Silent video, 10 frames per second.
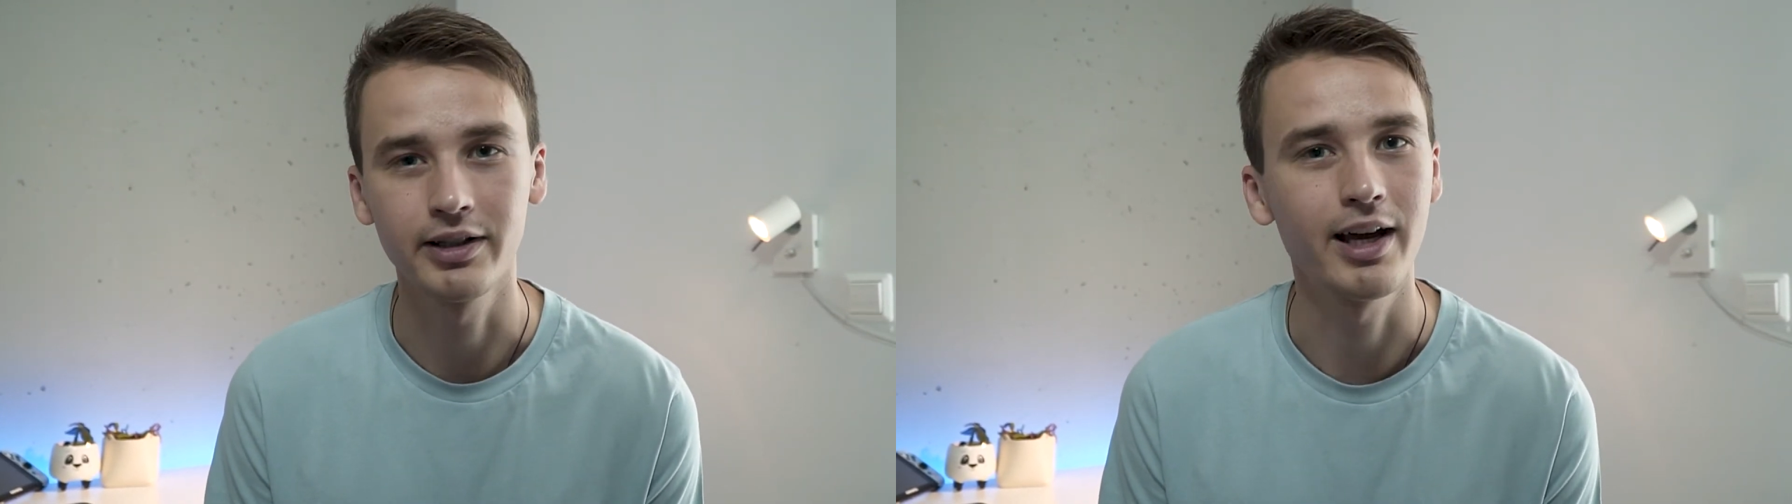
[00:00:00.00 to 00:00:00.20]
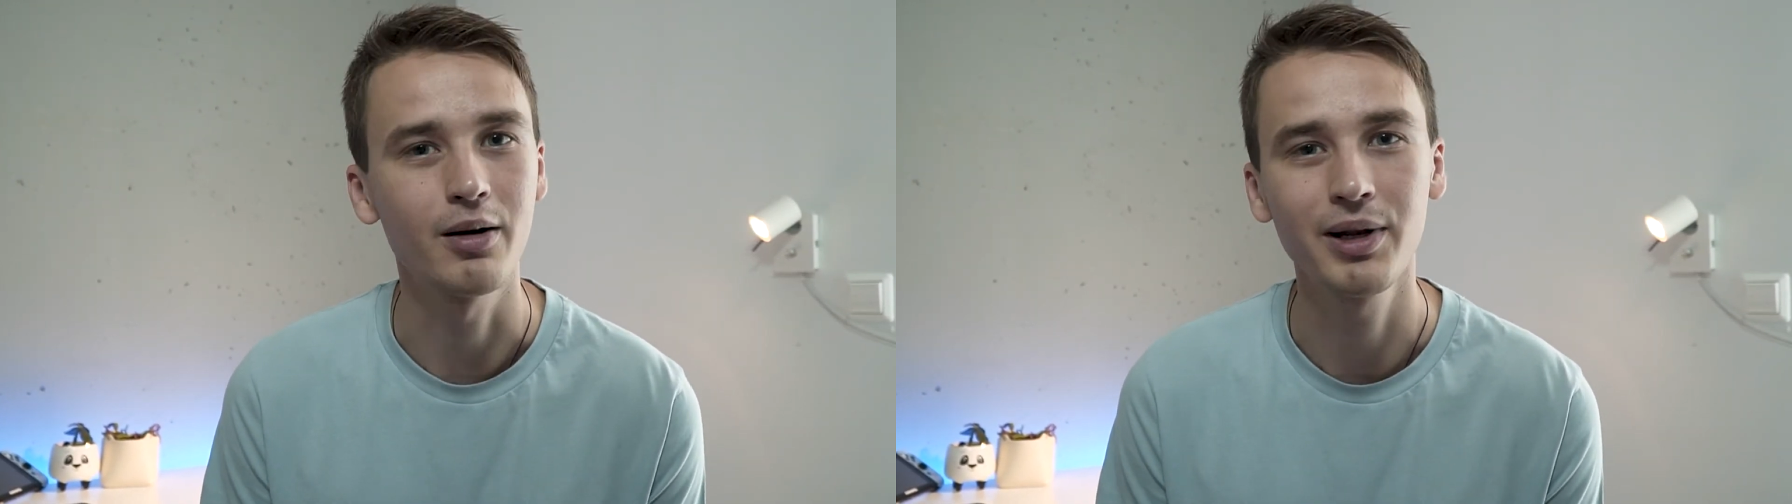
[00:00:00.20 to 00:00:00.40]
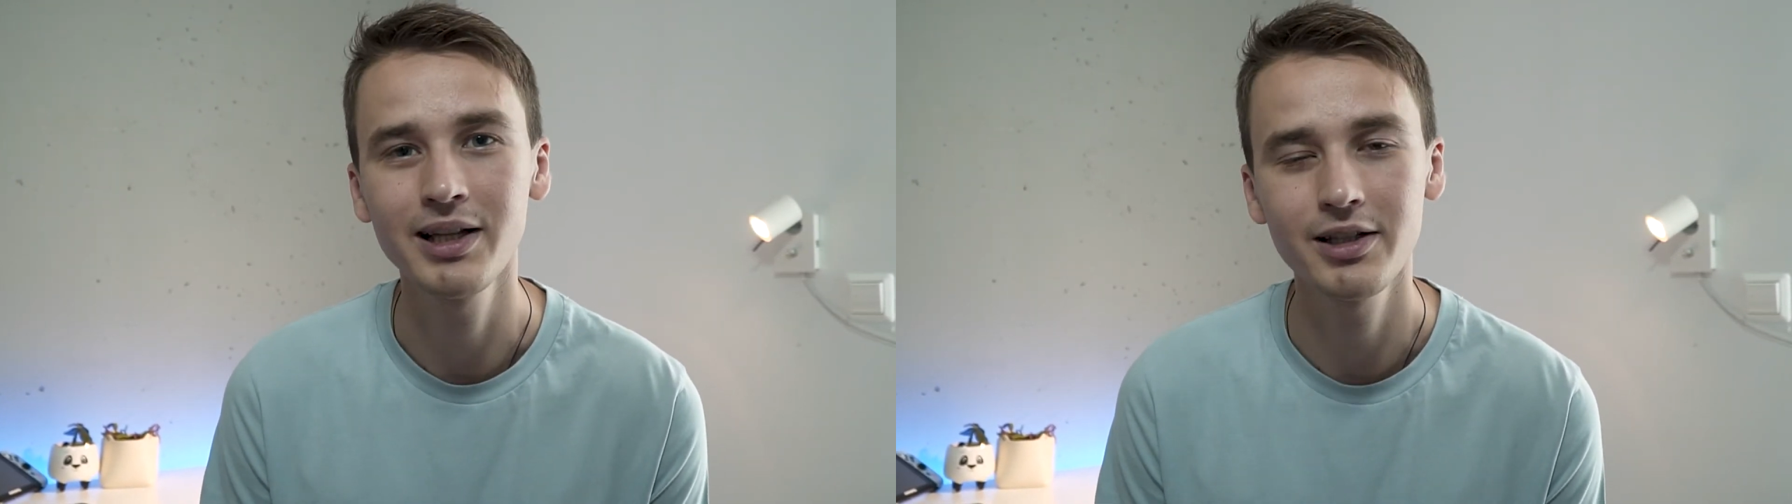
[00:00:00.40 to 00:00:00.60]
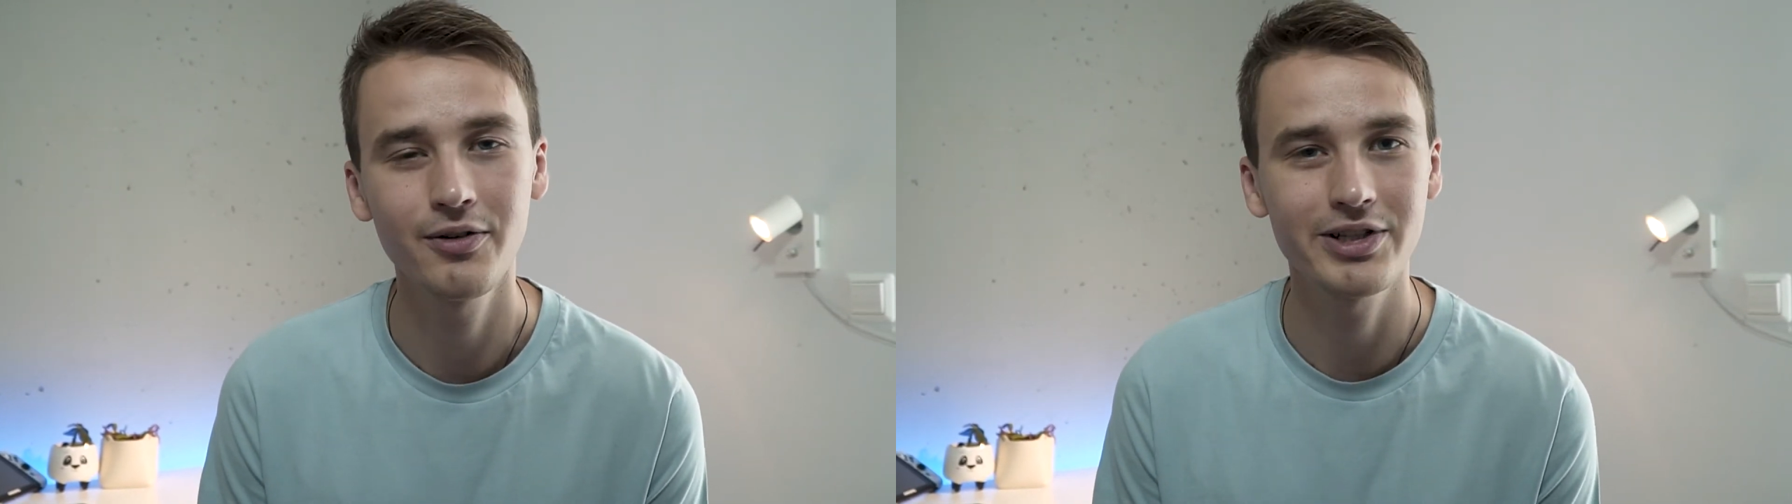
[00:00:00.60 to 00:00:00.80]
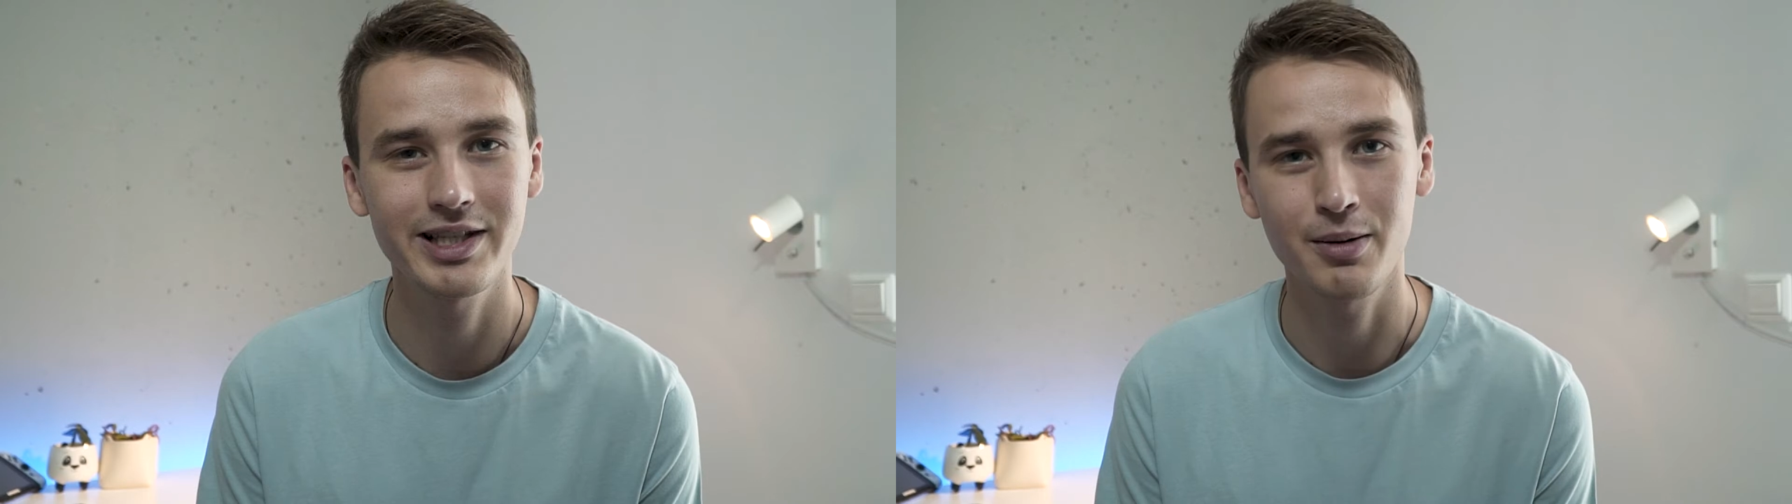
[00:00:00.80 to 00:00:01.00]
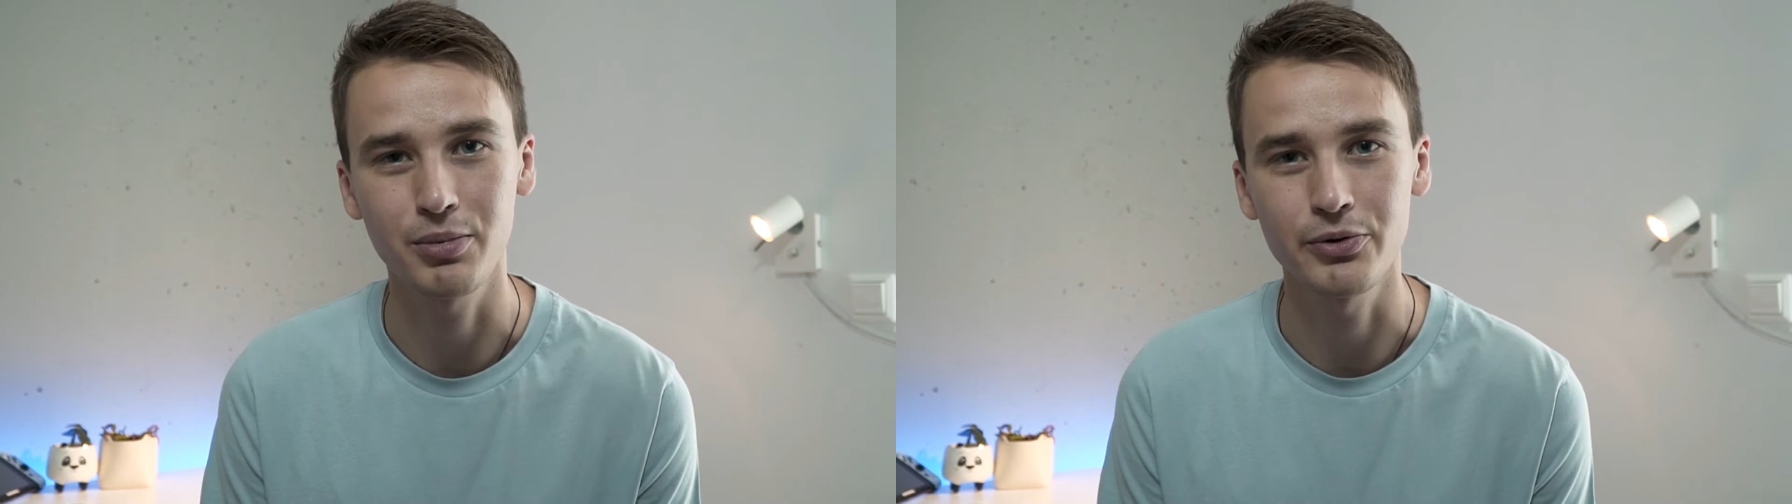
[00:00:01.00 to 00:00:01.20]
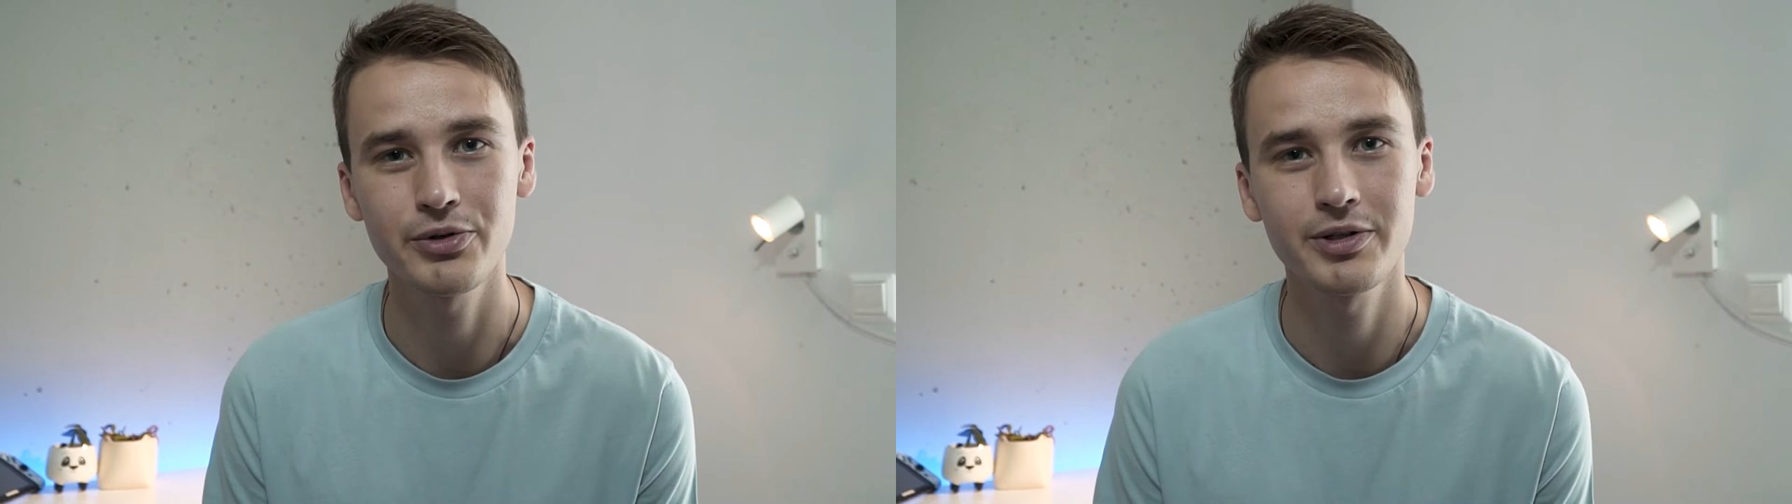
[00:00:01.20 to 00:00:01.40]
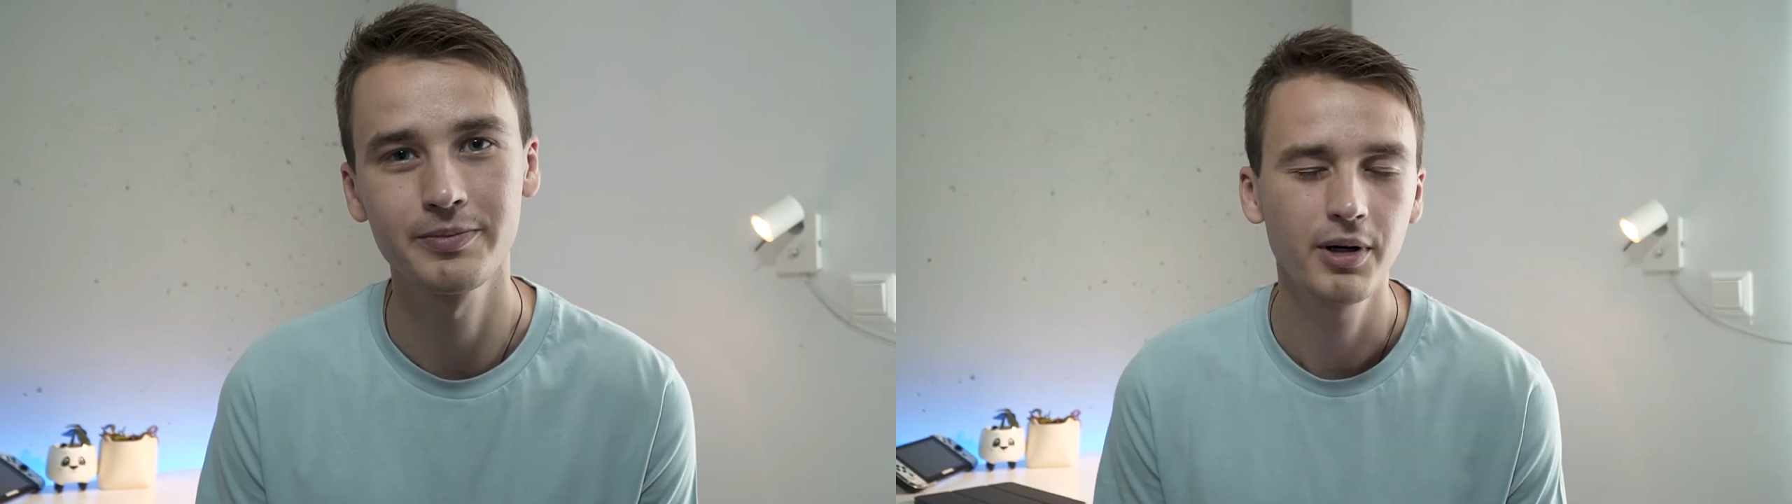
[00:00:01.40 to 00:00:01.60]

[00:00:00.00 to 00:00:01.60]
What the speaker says: There are plenty of examples.